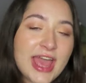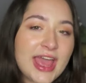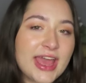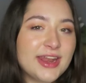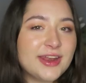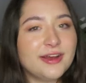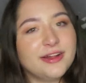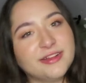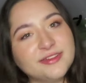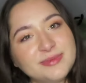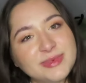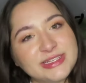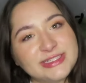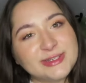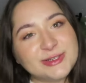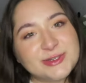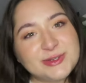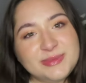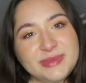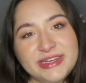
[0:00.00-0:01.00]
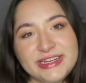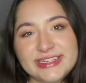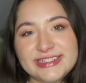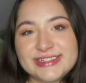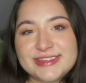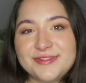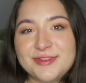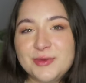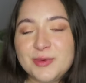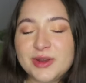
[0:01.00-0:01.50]
and all of my social
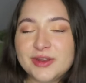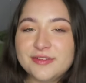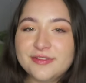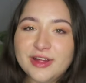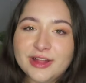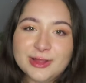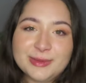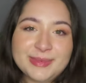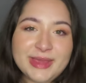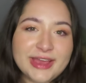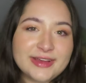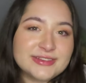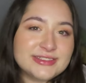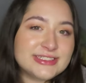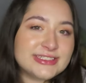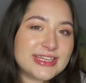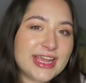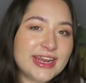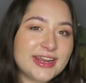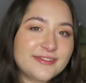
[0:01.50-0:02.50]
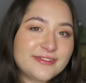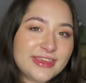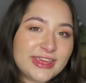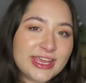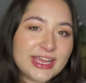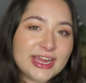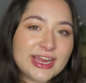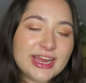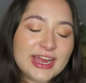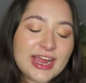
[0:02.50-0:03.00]
medias if you want to follow me outside of
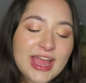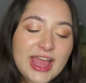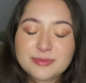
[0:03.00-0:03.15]
here.